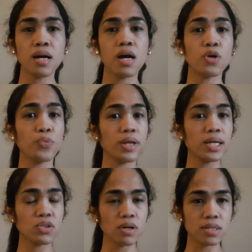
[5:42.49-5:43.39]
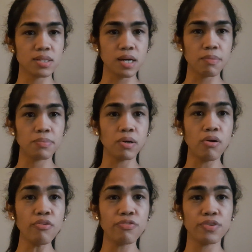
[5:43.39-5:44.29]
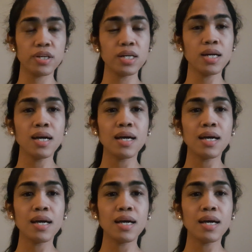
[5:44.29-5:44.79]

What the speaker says: are willing to accept the offer.